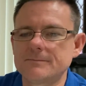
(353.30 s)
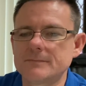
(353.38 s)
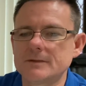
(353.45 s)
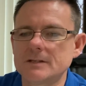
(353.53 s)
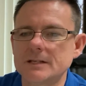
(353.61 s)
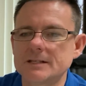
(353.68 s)

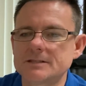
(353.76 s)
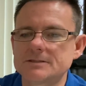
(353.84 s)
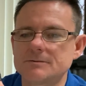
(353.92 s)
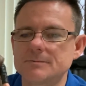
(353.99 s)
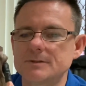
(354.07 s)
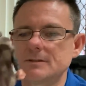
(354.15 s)
legs
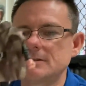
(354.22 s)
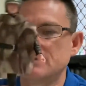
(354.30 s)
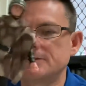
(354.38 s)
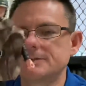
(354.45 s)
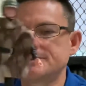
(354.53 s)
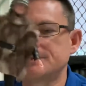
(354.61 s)
are a bit
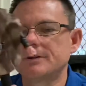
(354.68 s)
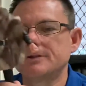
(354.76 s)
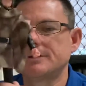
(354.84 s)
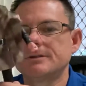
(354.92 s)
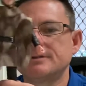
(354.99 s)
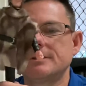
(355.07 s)
loose though.
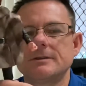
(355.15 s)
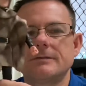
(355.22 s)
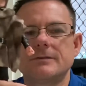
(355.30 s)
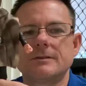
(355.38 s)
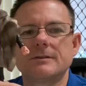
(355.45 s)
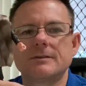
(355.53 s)

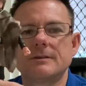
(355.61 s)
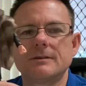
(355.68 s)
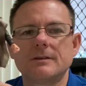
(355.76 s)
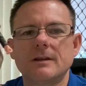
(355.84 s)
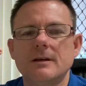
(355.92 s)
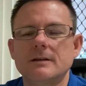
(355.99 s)
You can see
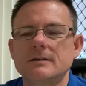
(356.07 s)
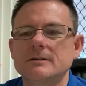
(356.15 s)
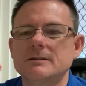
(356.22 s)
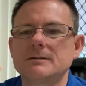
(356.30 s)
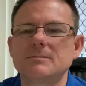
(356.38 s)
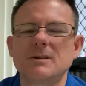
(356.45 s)
that.
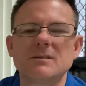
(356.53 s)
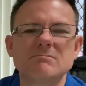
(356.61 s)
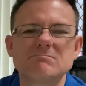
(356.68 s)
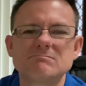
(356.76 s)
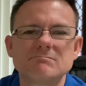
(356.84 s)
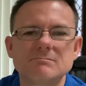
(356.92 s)
But
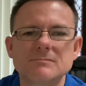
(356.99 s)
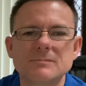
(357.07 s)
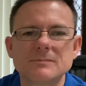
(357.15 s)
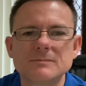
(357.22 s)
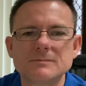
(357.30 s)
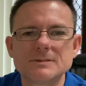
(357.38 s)

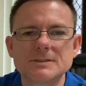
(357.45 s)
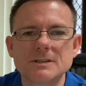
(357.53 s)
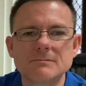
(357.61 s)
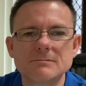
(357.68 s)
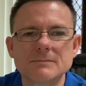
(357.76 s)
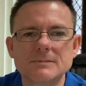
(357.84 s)
so
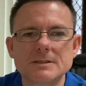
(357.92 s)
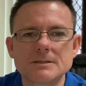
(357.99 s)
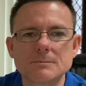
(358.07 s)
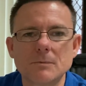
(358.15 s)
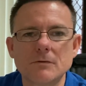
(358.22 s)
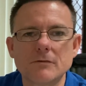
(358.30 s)
it
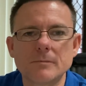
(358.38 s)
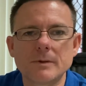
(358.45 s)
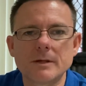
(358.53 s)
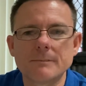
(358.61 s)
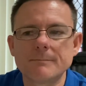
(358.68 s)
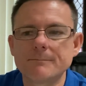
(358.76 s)
doesn't bother
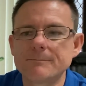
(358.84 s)
me.